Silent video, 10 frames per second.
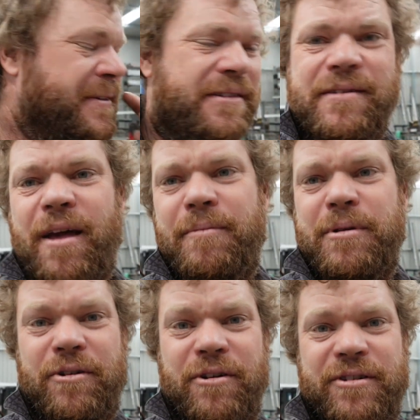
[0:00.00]
So it'd be
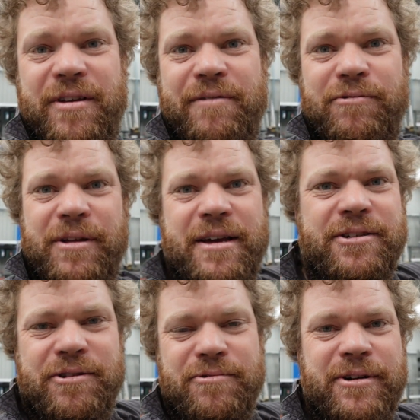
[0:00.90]
nice to have all that
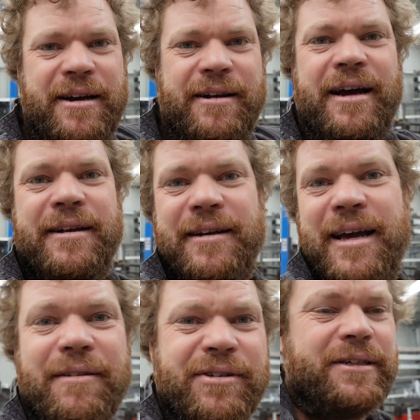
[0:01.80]
stored out
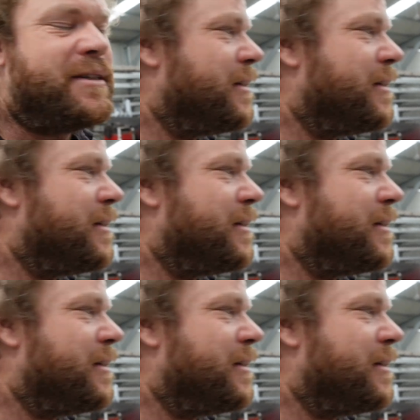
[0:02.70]
undercover.